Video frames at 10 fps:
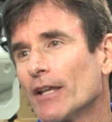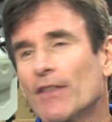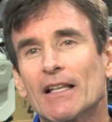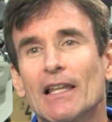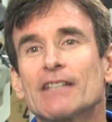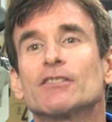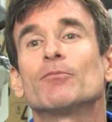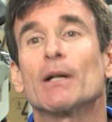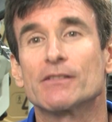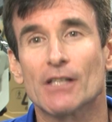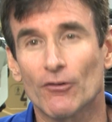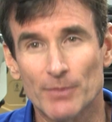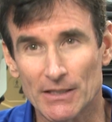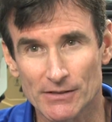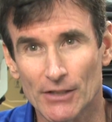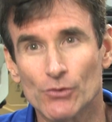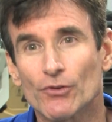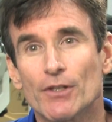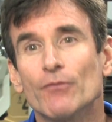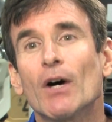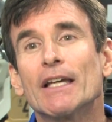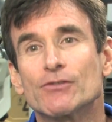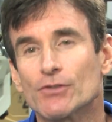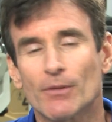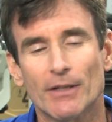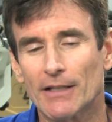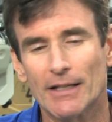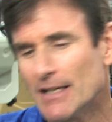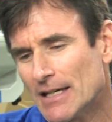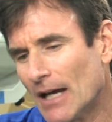think less of myself because I use a device or something like that?